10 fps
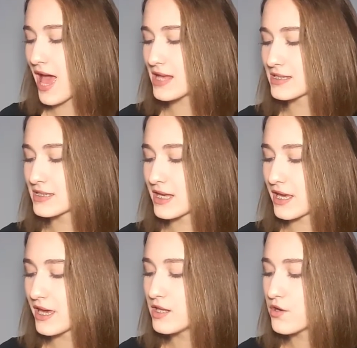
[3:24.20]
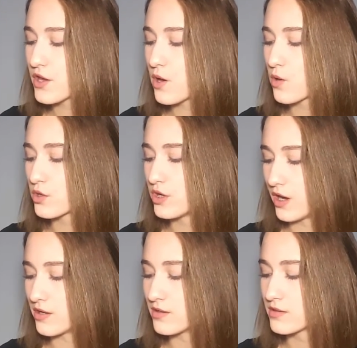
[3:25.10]
asks, Hillary or
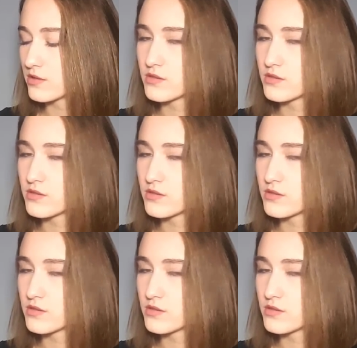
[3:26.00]
Donald?